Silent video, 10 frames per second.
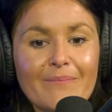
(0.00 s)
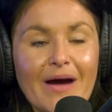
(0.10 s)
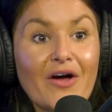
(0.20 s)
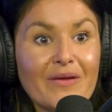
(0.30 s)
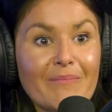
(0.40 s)

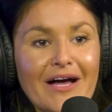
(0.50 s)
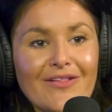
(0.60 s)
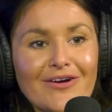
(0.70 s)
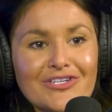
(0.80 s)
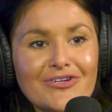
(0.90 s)
my only
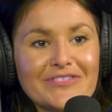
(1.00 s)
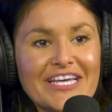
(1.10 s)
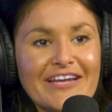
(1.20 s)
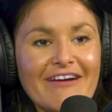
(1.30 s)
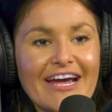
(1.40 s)
biological
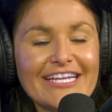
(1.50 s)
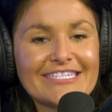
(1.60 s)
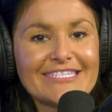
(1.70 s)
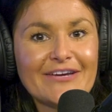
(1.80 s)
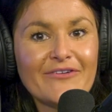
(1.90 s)
son, right?
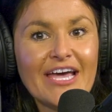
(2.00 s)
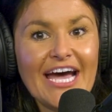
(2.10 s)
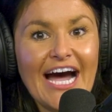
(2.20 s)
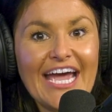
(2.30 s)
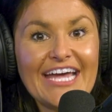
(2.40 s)
And so
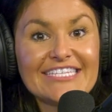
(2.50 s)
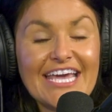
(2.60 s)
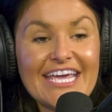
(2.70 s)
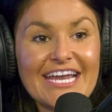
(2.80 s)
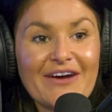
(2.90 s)
I had
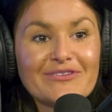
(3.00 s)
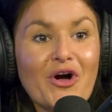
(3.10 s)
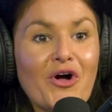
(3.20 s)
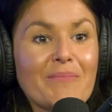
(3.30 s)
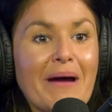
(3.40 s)
Tank and I was
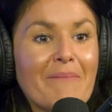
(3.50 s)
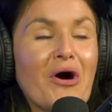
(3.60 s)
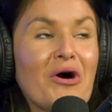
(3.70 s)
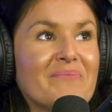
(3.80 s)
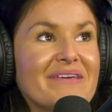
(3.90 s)
calling my
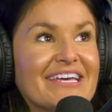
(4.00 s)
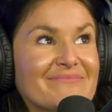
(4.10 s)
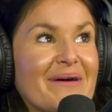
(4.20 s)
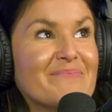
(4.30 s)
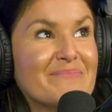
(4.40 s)
mom
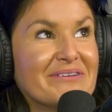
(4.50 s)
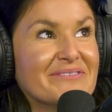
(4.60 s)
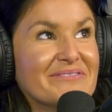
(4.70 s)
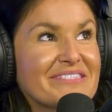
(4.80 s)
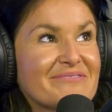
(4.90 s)
because my
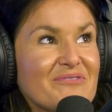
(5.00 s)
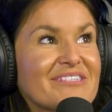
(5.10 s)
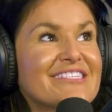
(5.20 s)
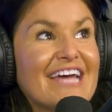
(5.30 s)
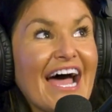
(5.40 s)
bills
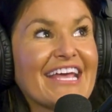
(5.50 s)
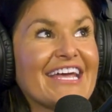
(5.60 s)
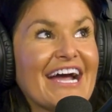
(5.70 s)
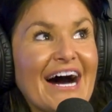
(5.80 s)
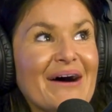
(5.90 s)
were
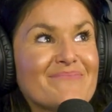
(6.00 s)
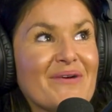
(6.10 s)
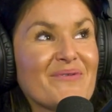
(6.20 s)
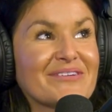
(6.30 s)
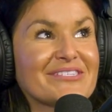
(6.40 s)
stacking up.
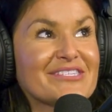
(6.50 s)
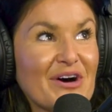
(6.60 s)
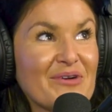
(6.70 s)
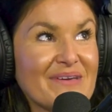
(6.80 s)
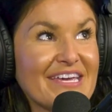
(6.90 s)
They weren't
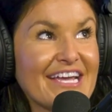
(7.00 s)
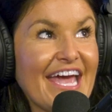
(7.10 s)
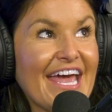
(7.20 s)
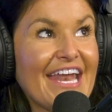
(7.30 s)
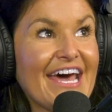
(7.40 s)
stopping.
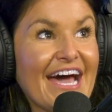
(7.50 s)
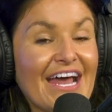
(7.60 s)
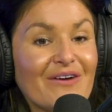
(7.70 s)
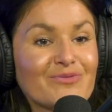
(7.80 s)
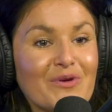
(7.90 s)
And
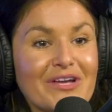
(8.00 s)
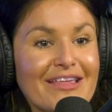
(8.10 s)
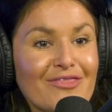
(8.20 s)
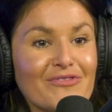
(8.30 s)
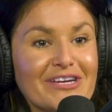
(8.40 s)
I was
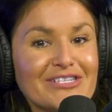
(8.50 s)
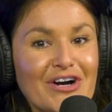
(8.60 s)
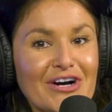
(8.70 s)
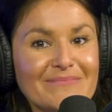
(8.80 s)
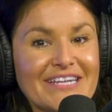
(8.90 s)
working 3
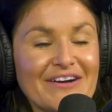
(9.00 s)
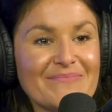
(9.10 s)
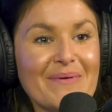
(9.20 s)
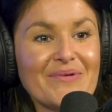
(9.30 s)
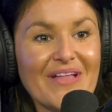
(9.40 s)
jobs. And I
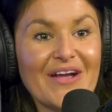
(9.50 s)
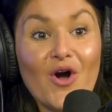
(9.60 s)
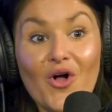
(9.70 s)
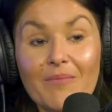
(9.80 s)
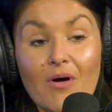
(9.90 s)
remember like
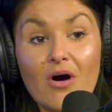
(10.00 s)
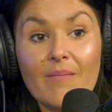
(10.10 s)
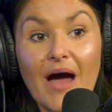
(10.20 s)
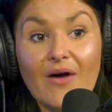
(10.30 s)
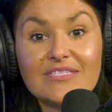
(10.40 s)
calling
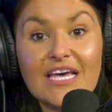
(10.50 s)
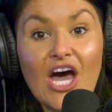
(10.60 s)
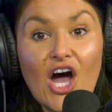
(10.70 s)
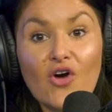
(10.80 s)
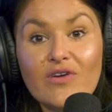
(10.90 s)
mom. I was
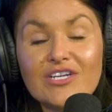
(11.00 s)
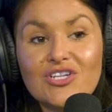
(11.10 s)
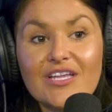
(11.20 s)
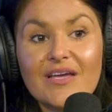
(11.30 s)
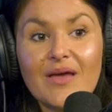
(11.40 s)

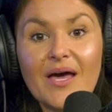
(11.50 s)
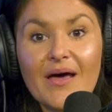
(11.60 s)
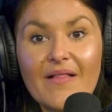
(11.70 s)
originally